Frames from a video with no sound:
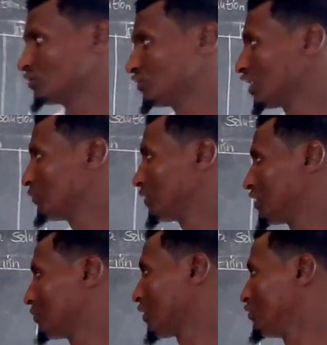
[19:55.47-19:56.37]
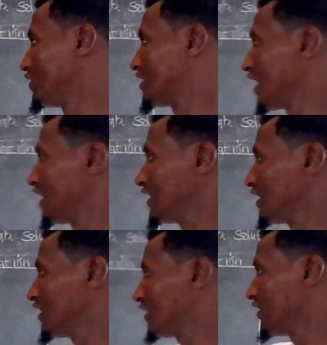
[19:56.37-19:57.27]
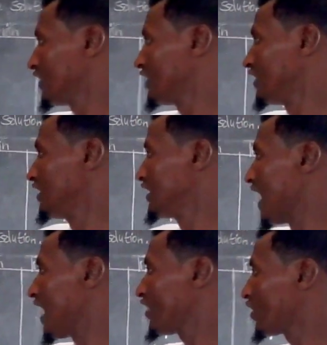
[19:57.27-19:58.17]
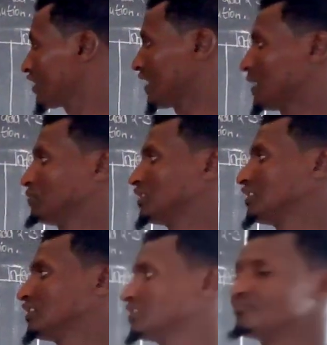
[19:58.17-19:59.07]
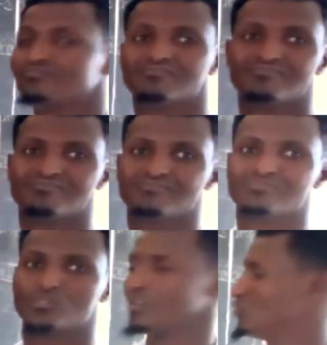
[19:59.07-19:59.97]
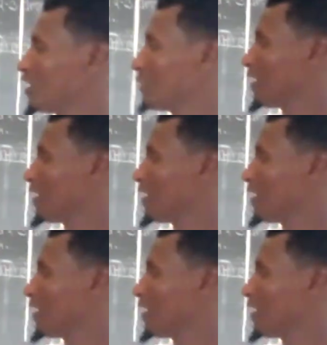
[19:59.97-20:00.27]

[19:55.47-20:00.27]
yellow precipitate, we will say lead ion absent. Aluminum